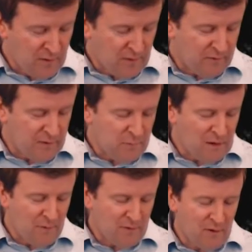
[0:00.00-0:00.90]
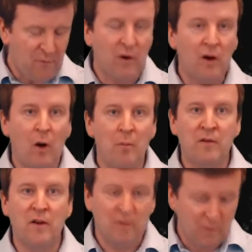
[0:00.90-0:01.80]
They seem to have a different
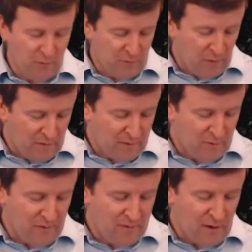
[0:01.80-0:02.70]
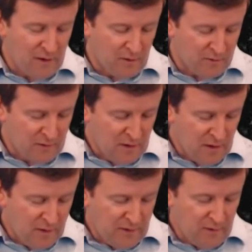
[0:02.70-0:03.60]
composition from the rest of Enceladus.
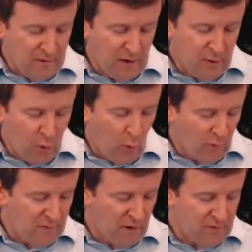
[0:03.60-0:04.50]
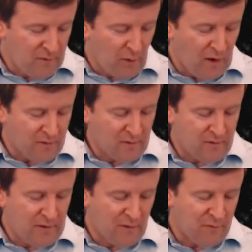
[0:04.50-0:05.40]
They contain coarse ice grains
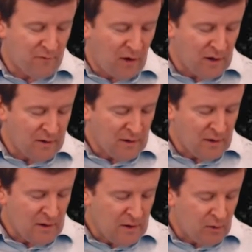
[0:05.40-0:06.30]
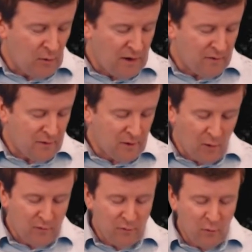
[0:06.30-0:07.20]
instead of fine grains, and
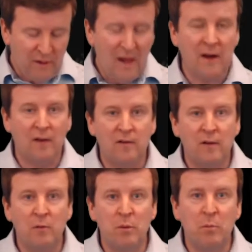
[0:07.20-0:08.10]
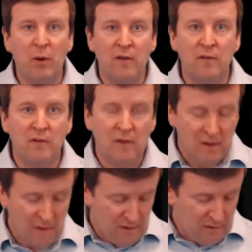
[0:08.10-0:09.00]
lots of organics seem to be present
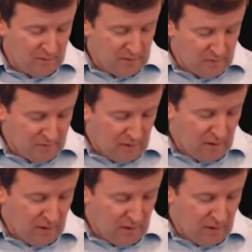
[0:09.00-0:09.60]
in these